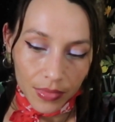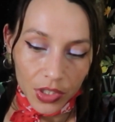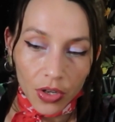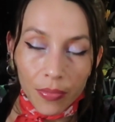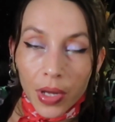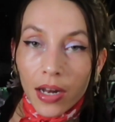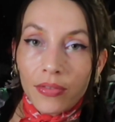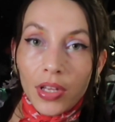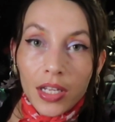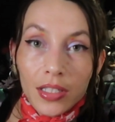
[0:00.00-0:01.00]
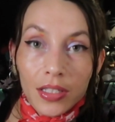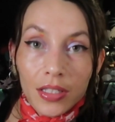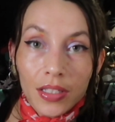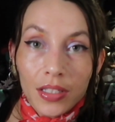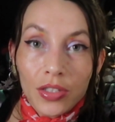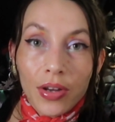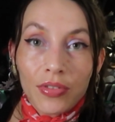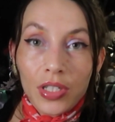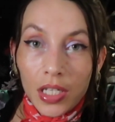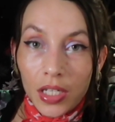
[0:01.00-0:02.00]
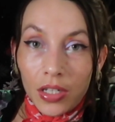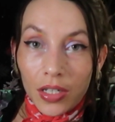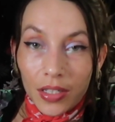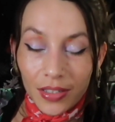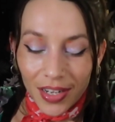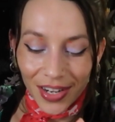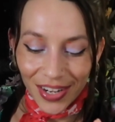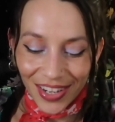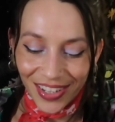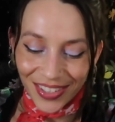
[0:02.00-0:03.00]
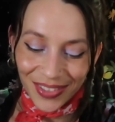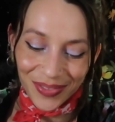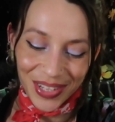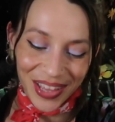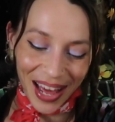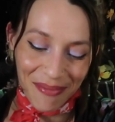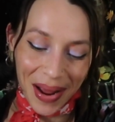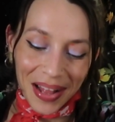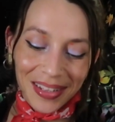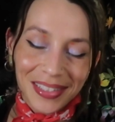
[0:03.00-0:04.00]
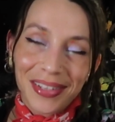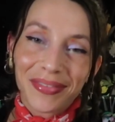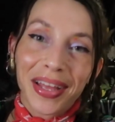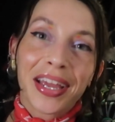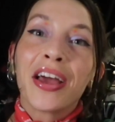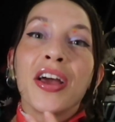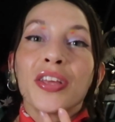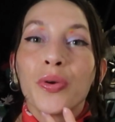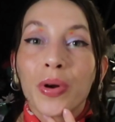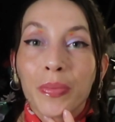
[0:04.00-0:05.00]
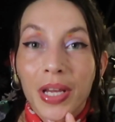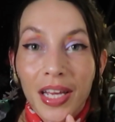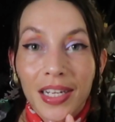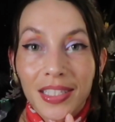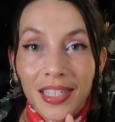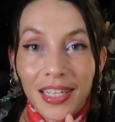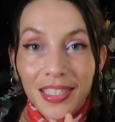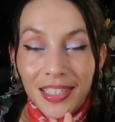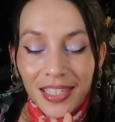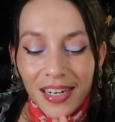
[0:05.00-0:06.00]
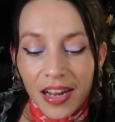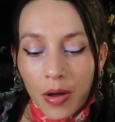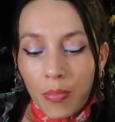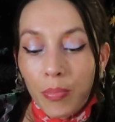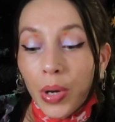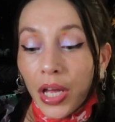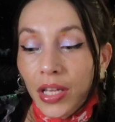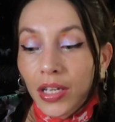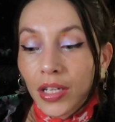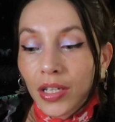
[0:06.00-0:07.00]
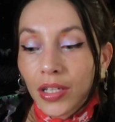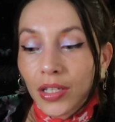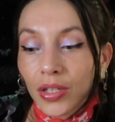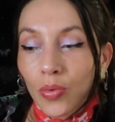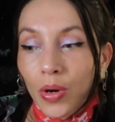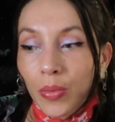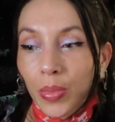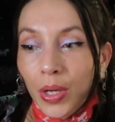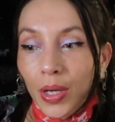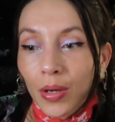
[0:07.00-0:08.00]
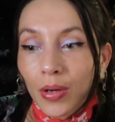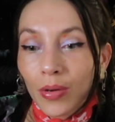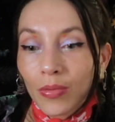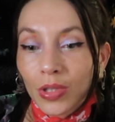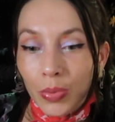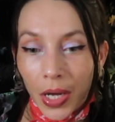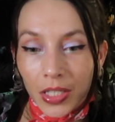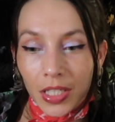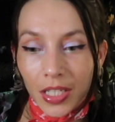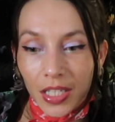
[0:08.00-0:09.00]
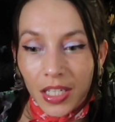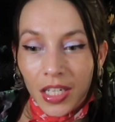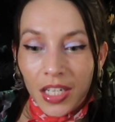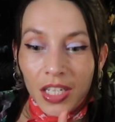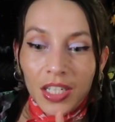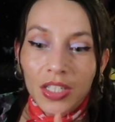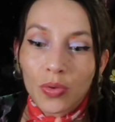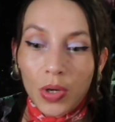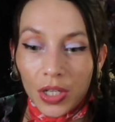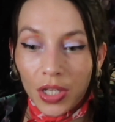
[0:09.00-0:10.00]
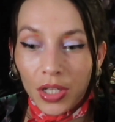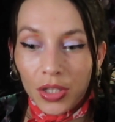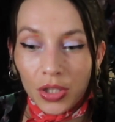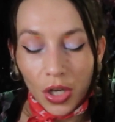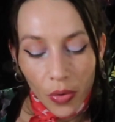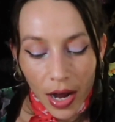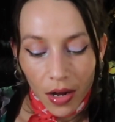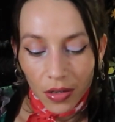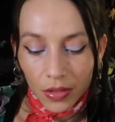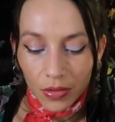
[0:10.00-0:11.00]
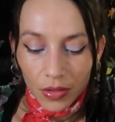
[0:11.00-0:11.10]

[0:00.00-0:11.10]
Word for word: so I'm kind of like, you have to teeter with that balance of like, you want to be innocent, but you want to be respected. You want to show out.